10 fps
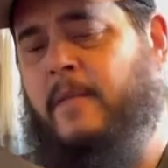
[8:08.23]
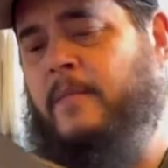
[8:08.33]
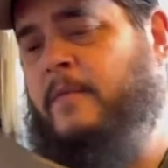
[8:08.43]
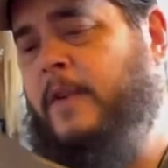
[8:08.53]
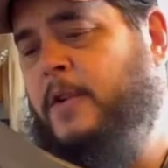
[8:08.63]

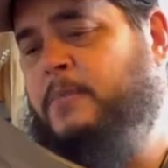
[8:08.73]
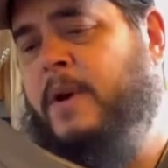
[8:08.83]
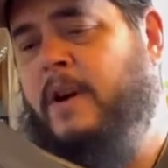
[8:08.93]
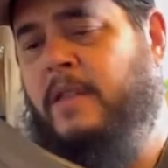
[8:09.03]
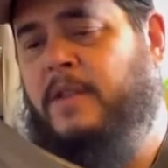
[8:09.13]
first
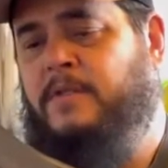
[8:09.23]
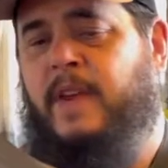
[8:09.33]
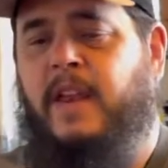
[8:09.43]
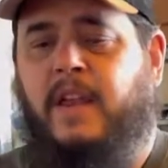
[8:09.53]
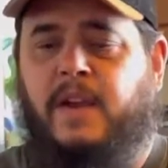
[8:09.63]
part of this
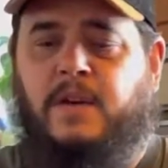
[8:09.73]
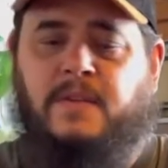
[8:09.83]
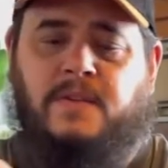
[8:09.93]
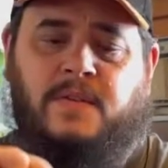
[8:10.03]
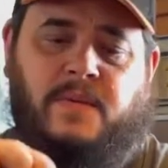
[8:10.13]
video
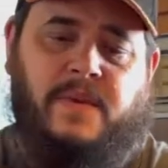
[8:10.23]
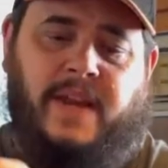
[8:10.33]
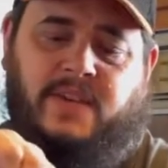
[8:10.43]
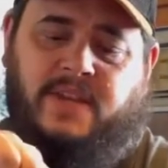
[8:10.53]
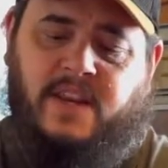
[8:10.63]
when I
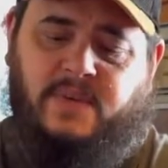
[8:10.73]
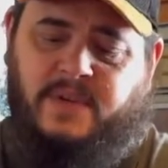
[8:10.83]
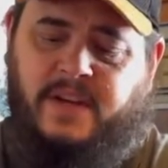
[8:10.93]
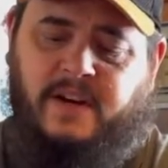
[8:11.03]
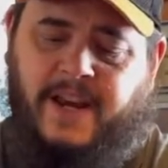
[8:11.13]
said it was
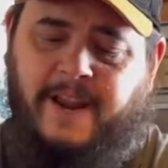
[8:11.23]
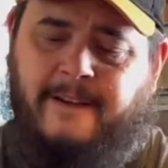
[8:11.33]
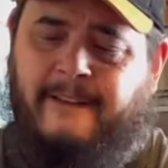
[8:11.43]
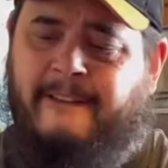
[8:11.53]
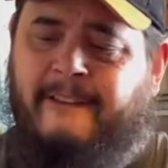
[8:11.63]
dirty,
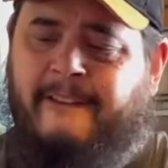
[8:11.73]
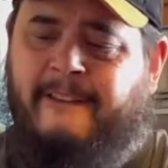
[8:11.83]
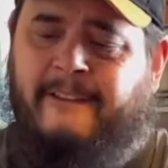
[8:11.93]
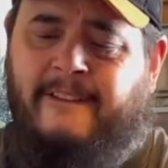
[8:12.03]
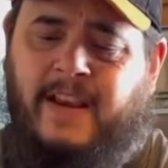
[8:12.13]

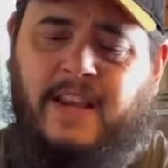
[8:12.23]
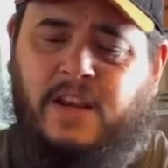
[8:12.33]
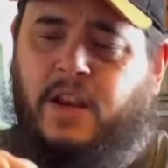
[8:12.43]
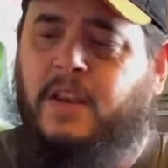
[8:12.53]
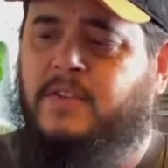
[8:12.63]
and then
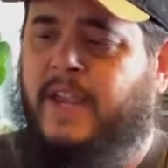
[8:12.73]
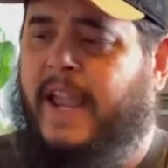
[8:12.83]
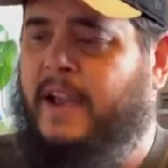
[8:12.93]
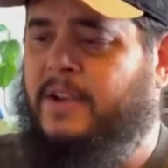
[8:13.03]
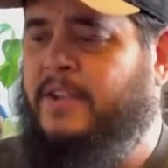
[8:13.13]
you can see
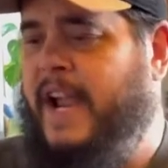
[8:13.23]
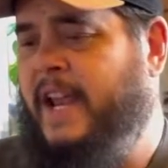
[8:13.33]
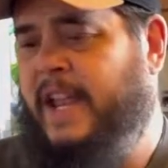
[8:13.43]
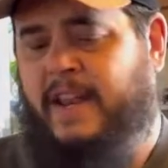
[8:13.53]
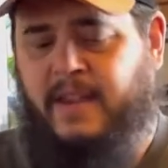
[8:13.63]
how
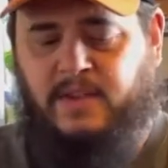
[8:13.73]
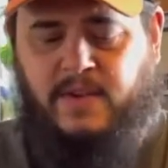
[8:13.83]
shiny it is.